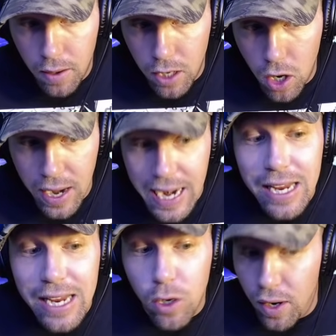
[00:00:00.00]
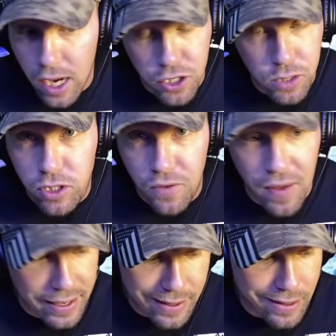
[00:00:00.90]
you know, any coin, not just
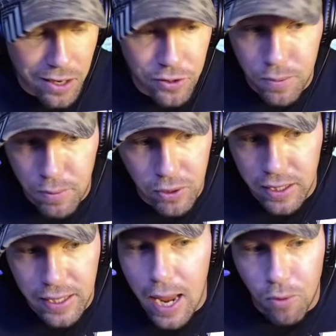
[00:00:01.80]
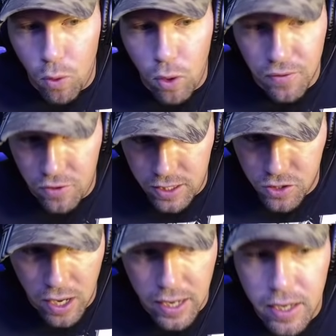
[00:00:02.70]
multivac at a hundred million cap or whatever it is,
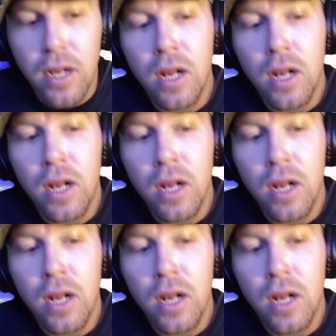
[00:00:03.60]
right?